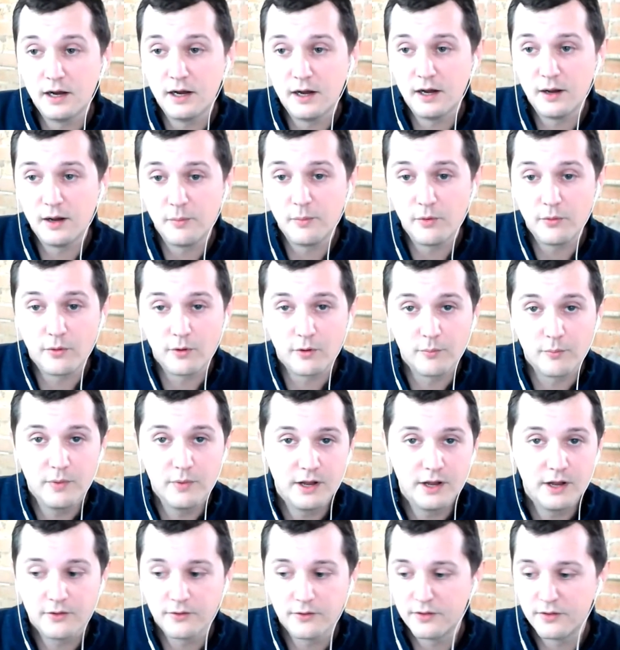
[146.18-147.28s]
or
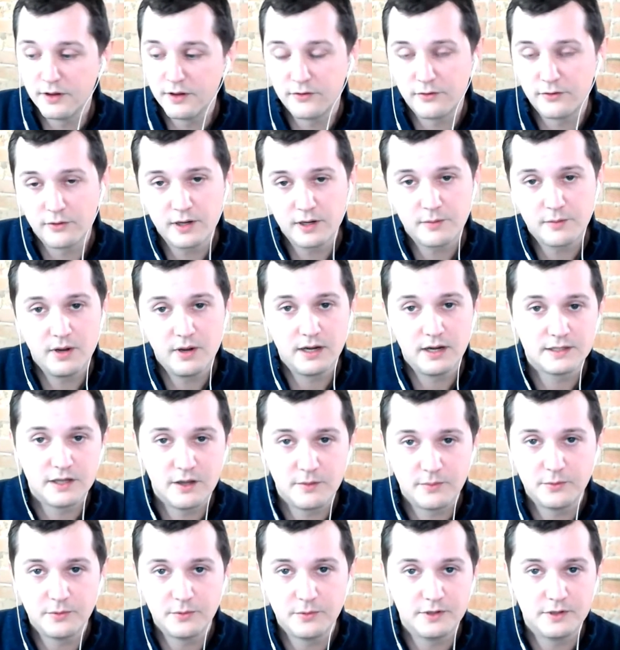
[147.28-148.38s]
many other things. So Kickbox
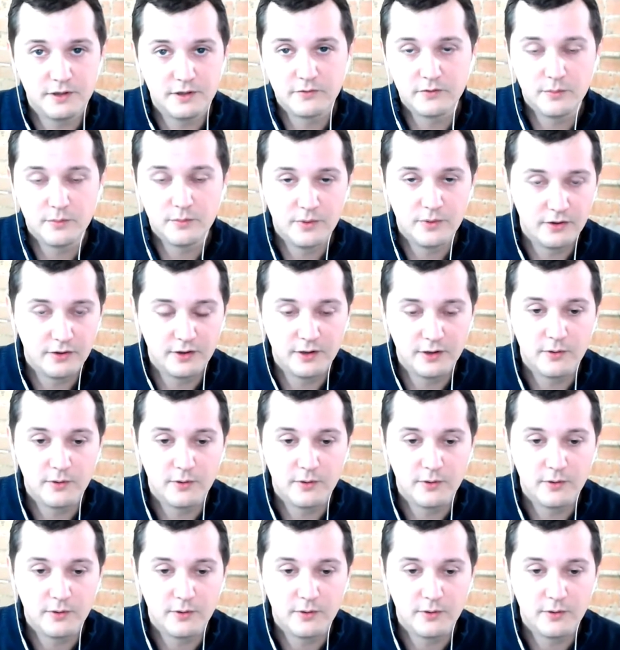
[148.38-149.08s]
helps with deliverability.